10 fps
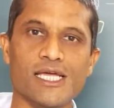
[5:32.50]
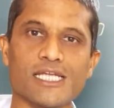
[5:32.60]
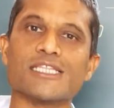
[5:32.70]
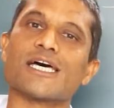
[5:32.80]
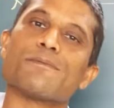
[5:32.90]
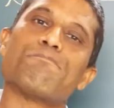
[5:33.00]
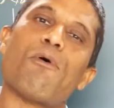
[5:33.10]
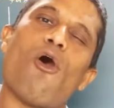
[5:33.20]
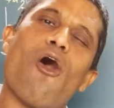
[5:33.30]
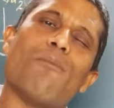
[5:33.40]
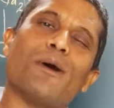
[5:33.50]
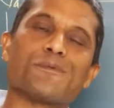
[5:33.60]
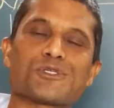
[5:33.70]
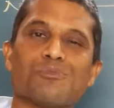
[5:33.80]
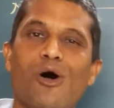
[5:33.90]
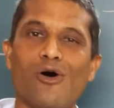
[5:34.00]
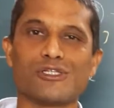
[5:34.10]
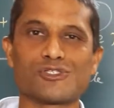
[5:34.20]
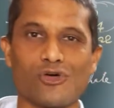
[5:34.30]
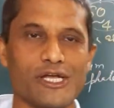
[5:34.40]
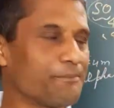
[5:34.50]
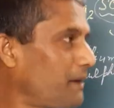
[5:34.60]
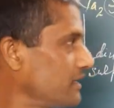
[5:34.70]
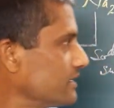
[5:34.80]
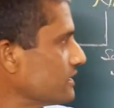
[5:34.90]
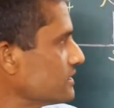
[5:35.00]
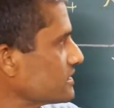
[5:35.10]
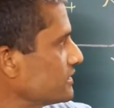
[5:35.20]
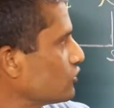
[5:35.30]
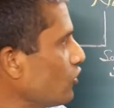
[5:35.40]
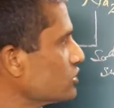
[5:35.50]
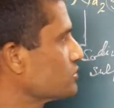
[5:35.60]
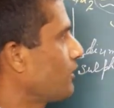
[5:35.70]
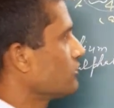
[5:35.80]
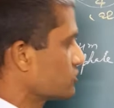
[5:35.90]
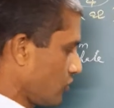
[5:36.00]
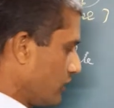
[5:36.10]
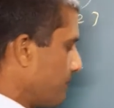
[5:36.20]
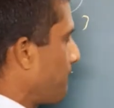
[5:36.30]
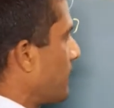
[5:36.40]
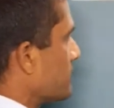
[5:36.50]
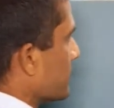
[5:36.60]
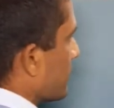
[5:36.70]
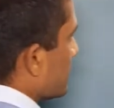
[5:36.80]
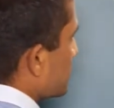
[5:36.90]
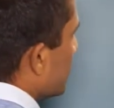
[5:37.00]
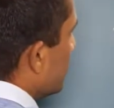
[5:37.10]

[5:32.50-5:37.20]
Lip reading: in the form of small solid particles, and those small solid particles